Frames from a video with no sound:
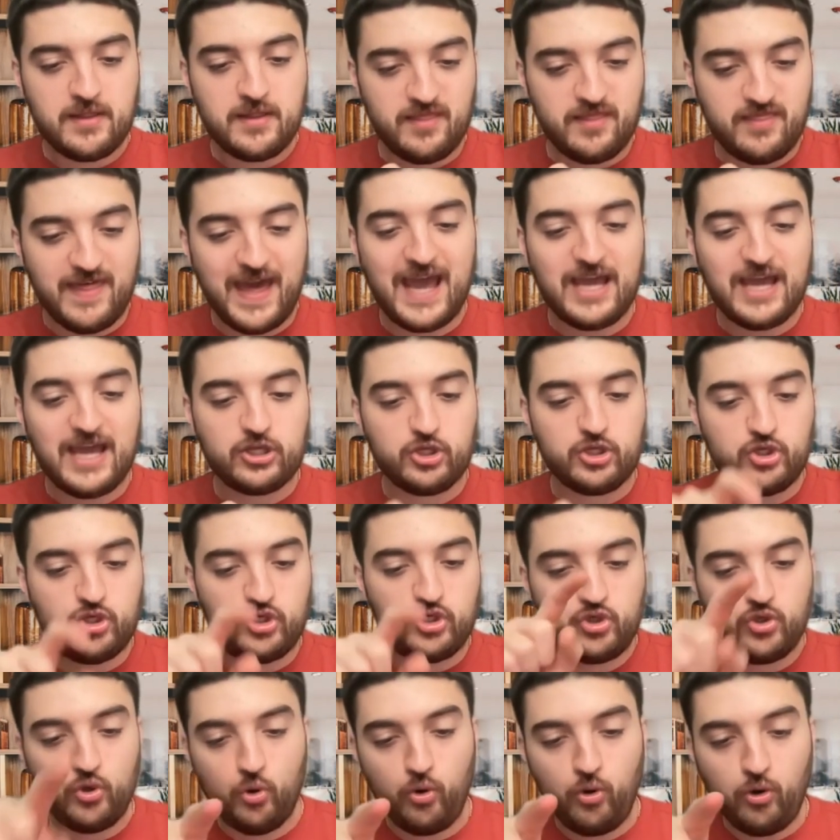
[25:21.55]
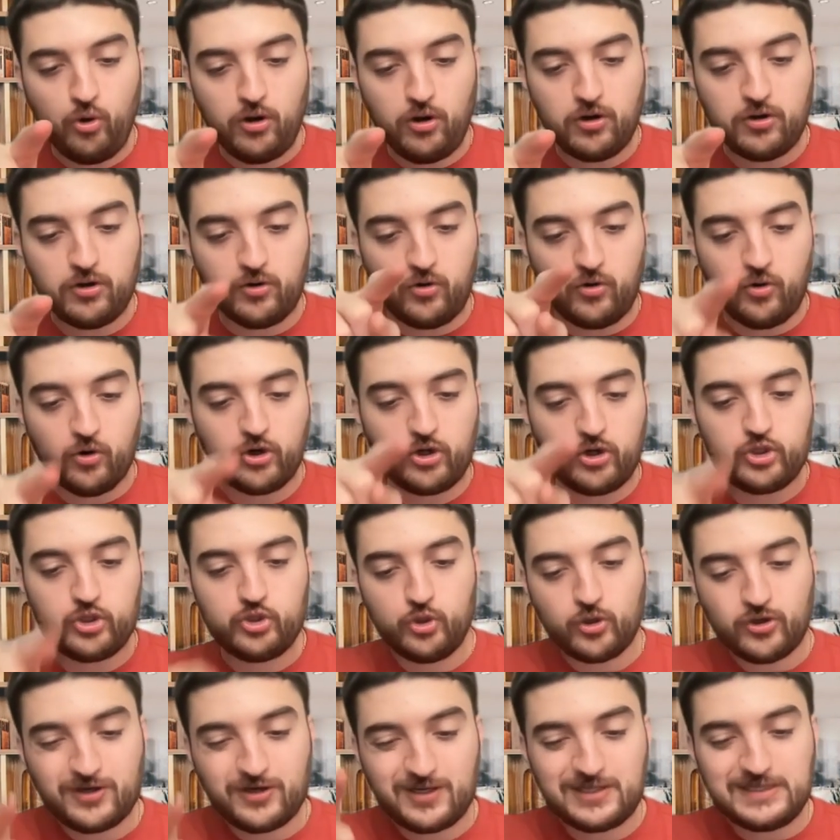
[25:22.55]
that your or
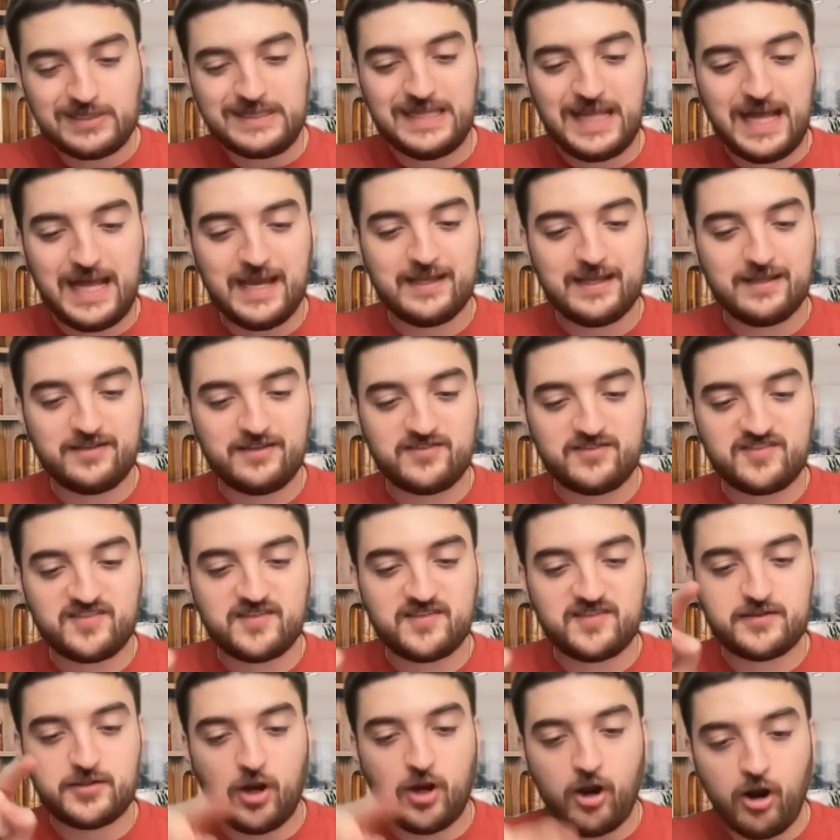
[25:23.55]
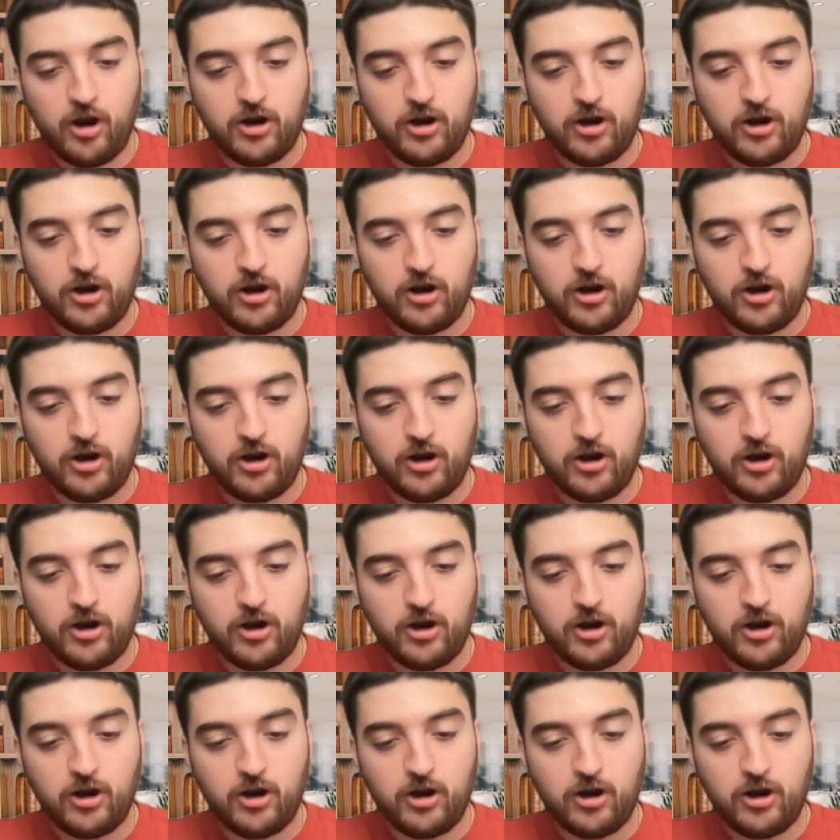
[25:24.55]
your clients